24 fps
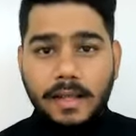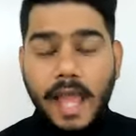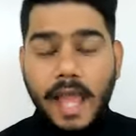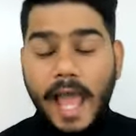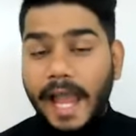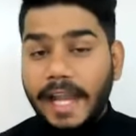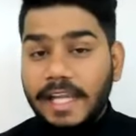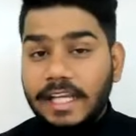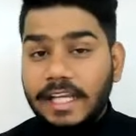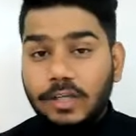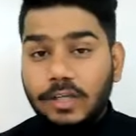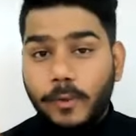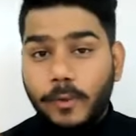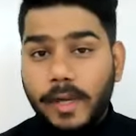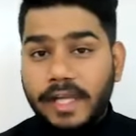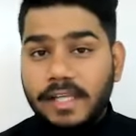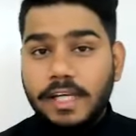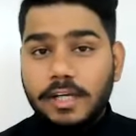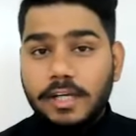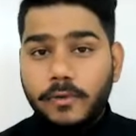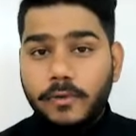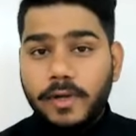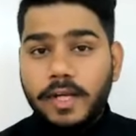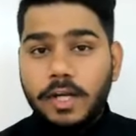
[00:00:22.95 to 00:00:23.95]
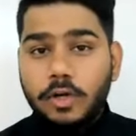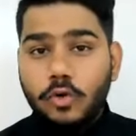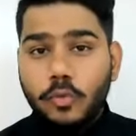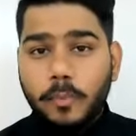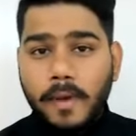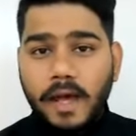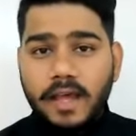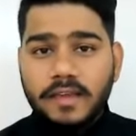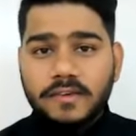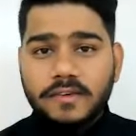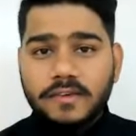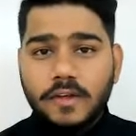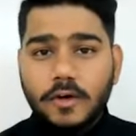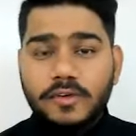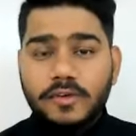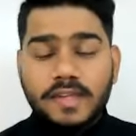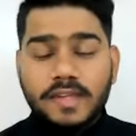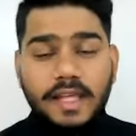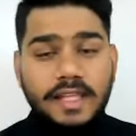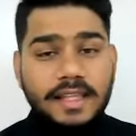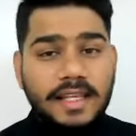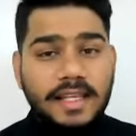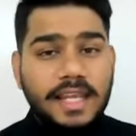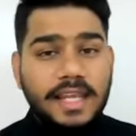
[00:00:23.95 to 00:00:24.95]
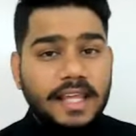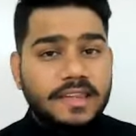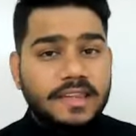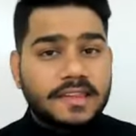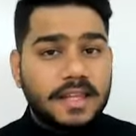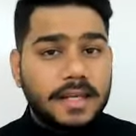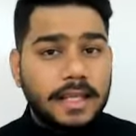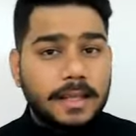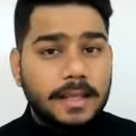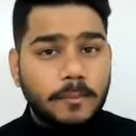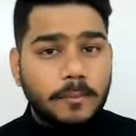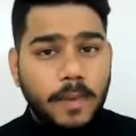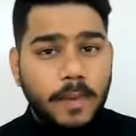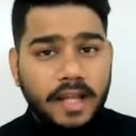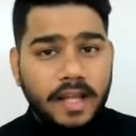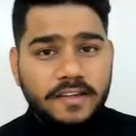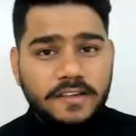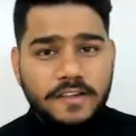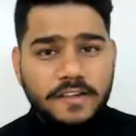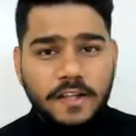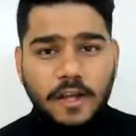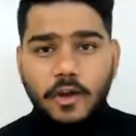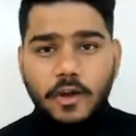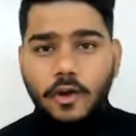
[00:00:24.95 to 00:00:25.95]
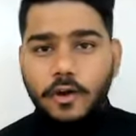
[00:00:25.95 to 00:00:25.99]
And 2022 pass outs in the next 3 months,